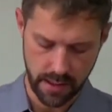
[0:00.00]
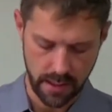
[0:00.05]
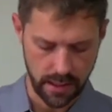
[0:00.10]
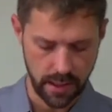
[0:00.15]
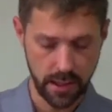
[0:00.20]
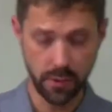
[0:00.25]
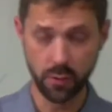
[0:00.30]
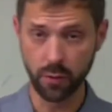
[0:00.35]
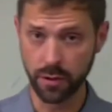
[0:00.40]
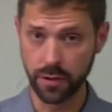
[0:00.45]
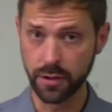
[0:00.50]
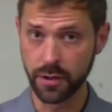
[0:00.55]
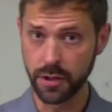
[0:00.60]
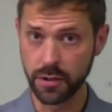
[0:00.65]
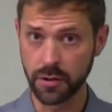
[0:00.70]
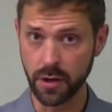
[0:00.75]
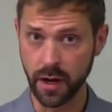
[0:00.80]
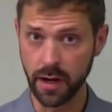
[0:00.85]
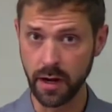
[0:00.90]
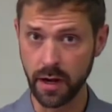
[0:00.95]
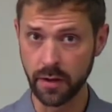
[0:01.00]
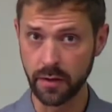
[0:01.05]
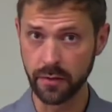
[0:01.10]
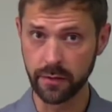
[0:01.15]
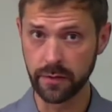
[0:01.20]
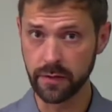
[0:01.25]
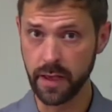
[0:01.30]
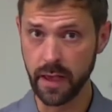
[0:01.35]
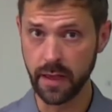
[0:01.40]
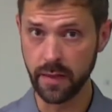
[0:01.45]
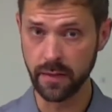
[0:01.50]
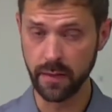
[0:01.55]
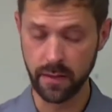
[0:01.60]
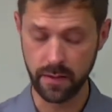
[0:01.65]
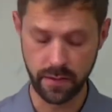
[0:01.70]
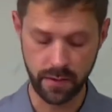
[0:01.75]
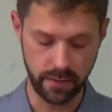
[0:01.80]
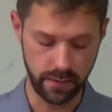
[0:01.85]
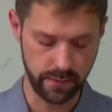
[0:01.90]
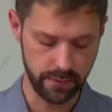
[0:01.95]
in order to try to understand
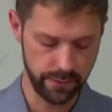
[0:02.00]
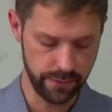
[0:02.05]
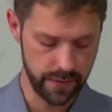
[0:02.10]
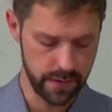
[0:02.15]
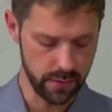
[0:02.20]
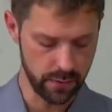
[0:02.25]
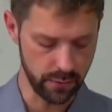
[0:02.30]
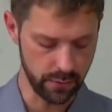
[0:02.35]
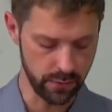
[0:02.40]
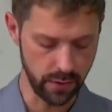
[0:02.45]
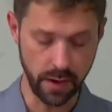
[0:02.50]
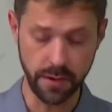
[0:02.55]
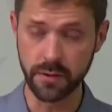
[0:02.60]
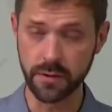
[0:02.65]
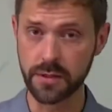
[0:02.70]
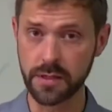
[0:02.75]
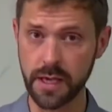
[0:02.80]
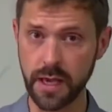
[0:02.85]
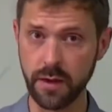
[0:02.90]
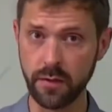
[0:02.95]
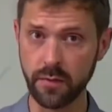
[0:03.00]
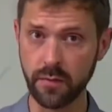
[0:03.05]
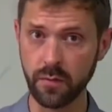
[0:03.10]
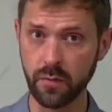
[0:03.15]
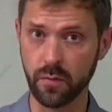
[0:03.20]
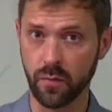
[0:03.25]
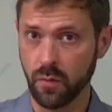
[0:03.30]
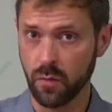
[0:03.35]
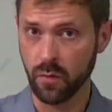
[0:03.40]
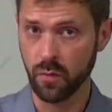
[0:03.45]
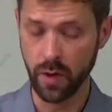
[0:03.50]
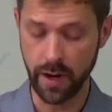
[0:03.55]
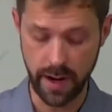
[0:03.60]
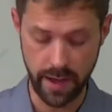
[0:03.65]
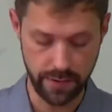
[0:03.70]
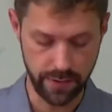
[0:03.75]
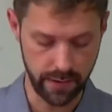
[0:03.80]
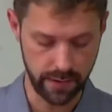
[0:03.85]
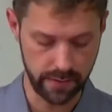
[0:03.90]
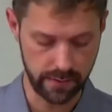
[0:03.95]
this field or understand what
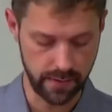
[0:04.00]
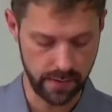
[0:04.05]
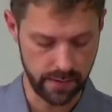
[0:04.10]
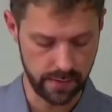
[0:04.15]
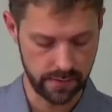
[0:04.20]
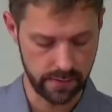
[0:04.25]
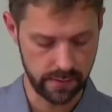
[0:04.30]
ethics is?